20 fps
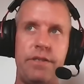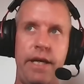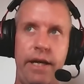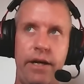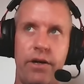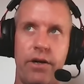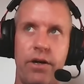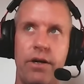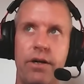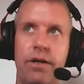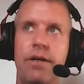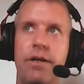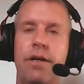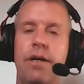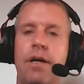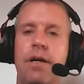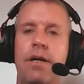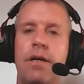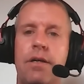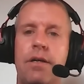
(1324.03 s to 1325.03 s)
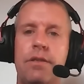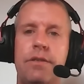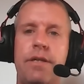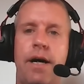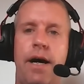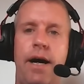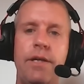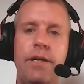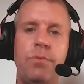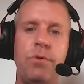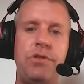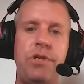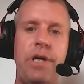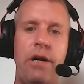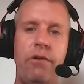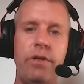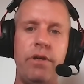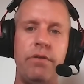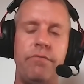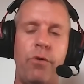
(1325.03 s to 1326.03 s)
here because Thais will
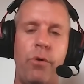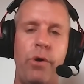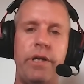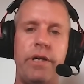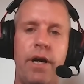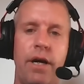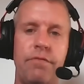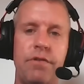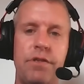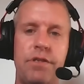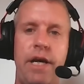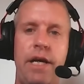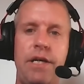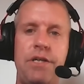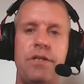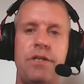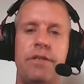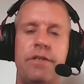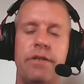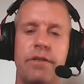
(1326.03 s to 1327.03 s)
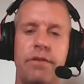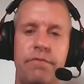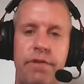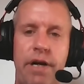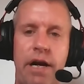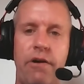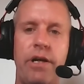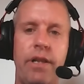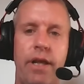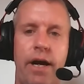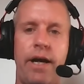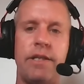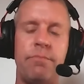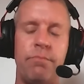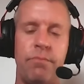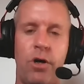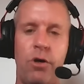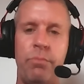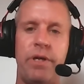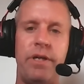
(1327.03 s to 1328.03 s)
generally avoid confrontation until the very last
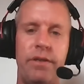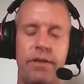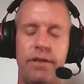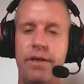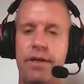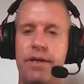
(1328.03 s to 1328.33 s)
moment.